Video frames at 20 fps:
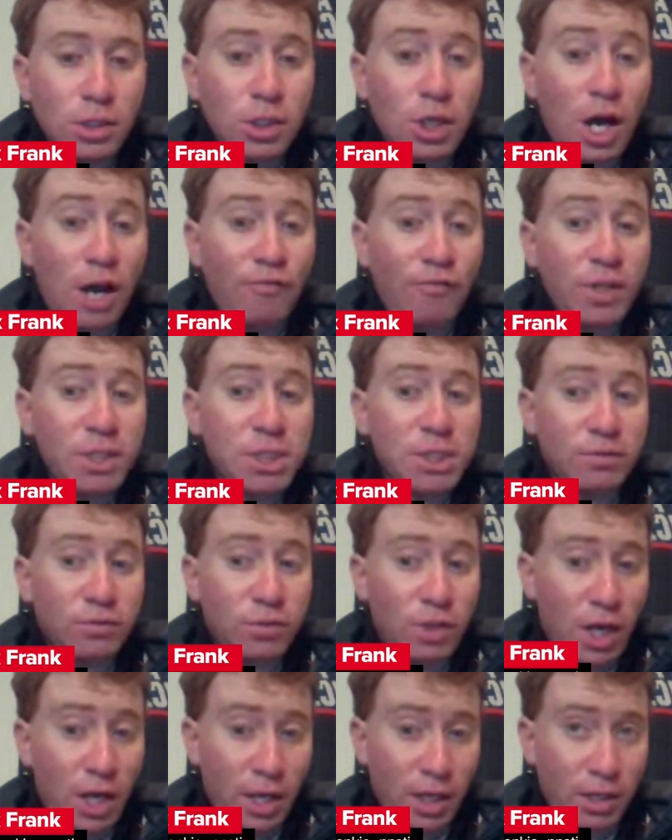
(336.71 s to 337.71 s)
The
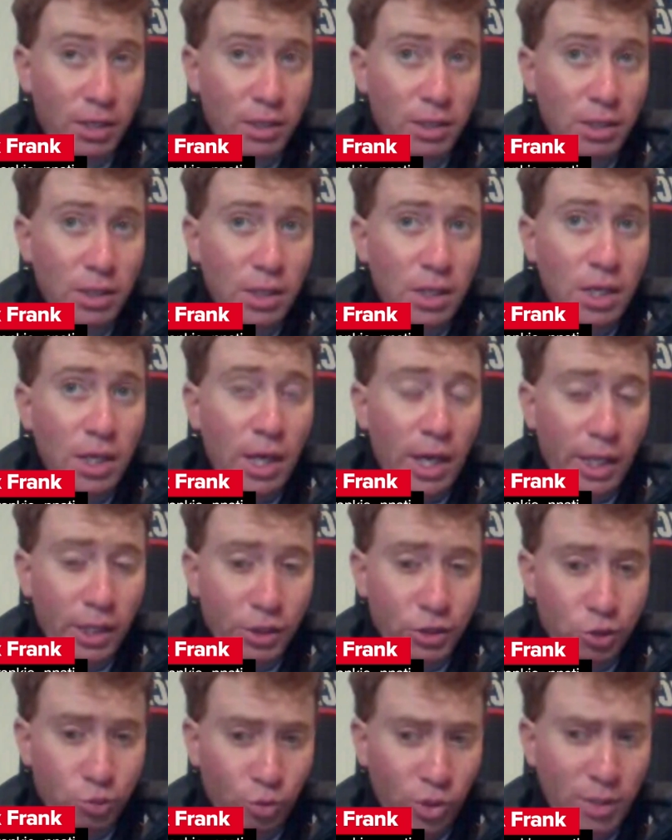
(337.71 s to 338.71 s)
offensive line
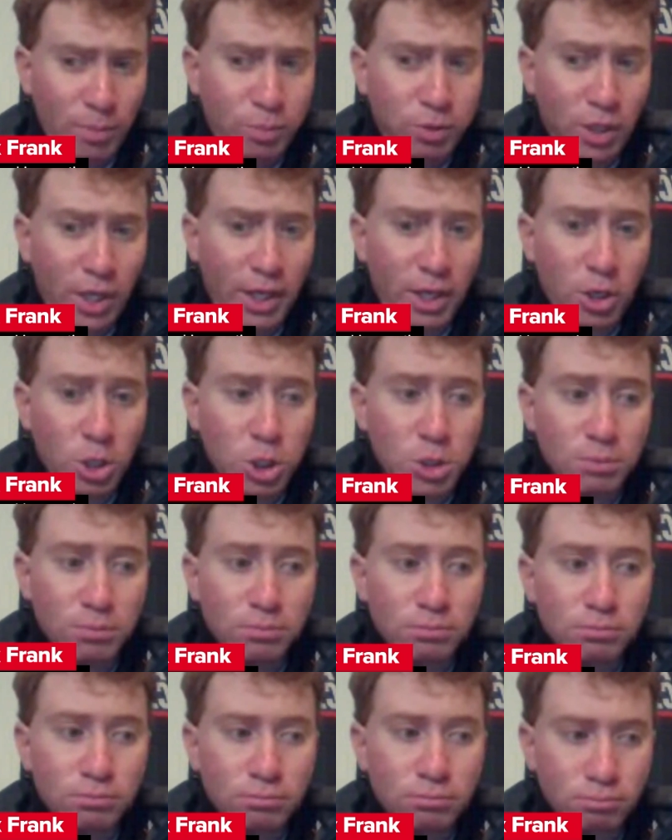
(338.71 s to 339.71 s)
had 3 players
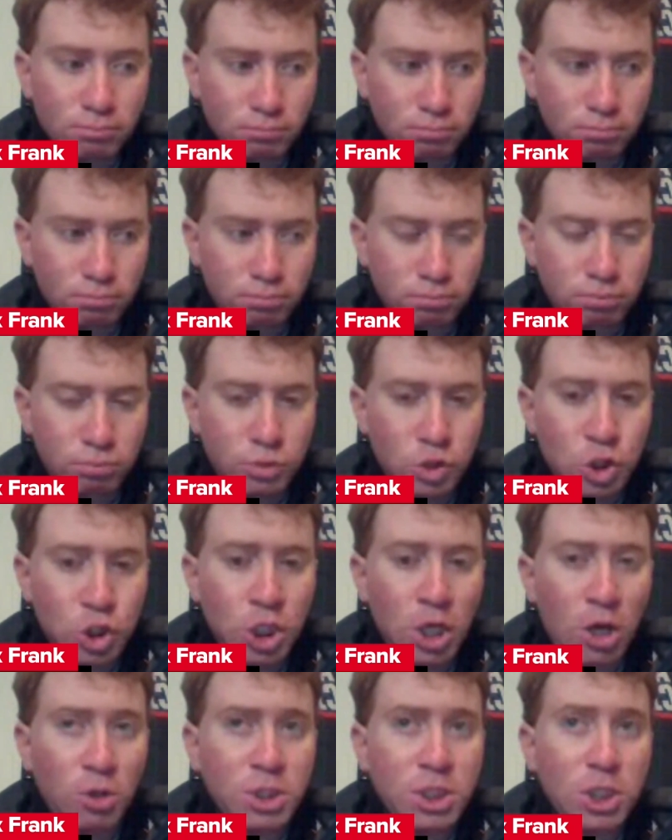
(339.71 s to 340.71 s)

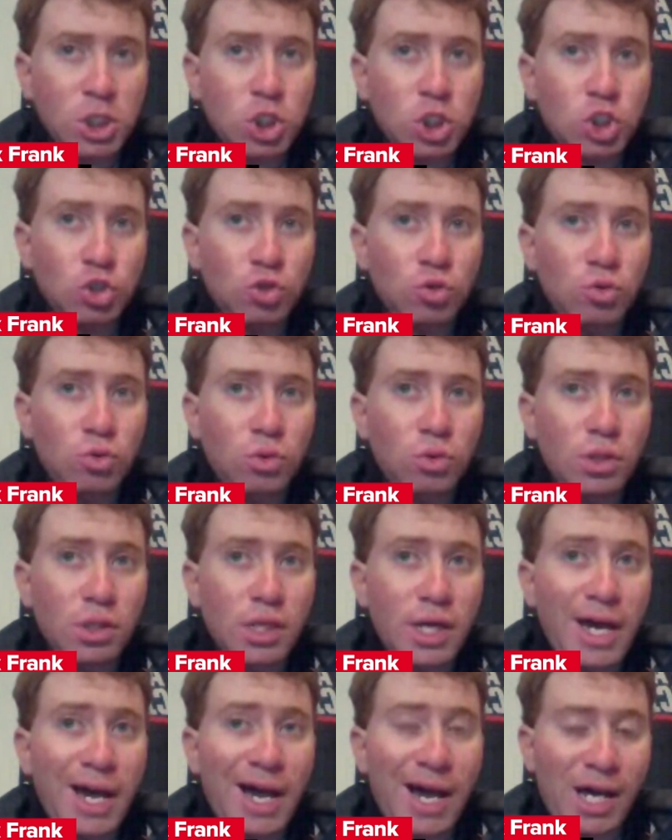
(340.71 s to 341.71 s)
chosen to
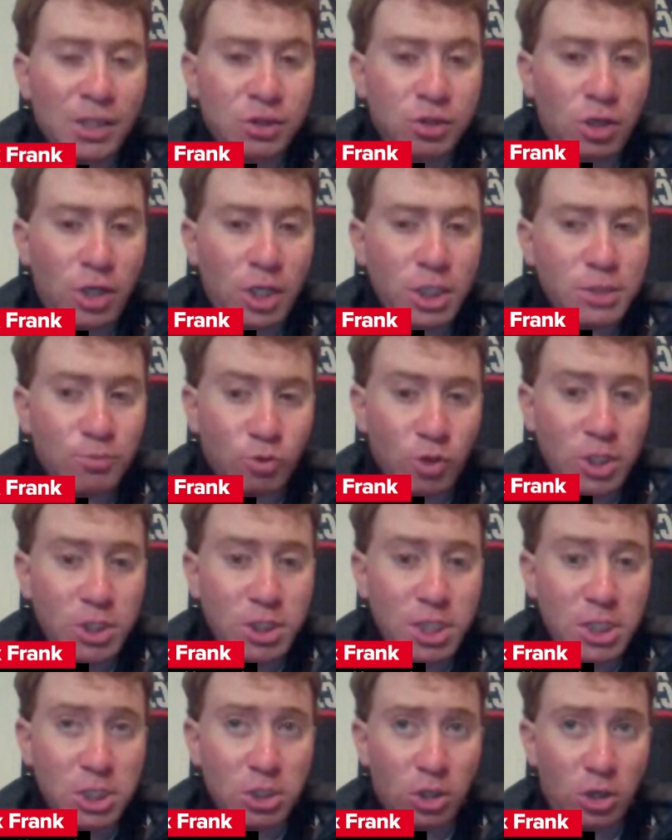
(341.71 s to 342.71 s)
Athlon's
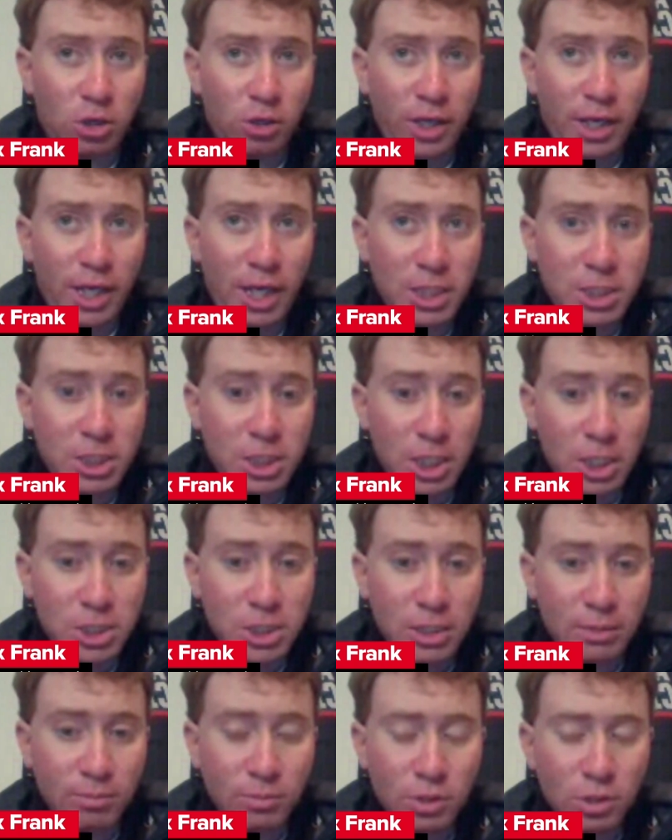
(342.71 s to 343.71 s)
preseason All-AAC
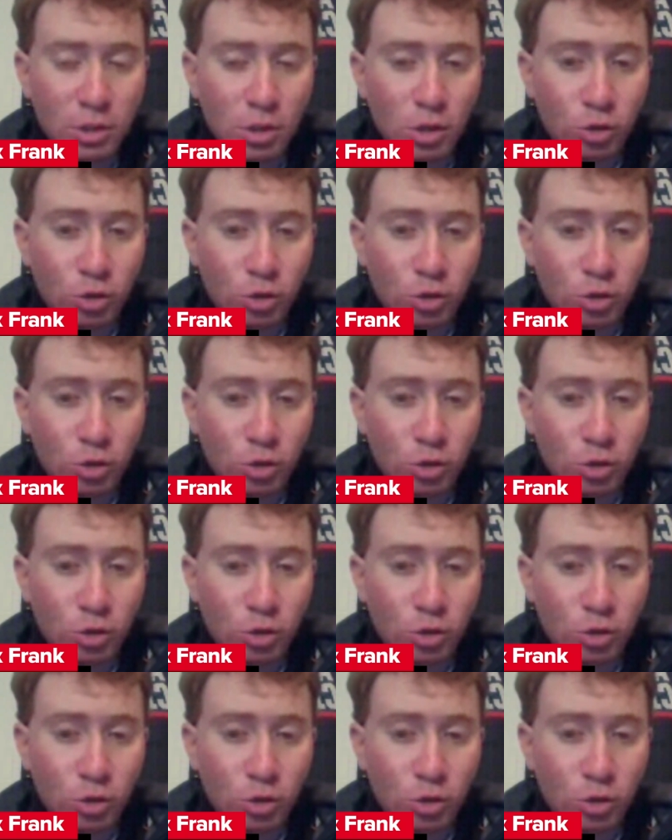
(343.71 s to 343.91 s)
team.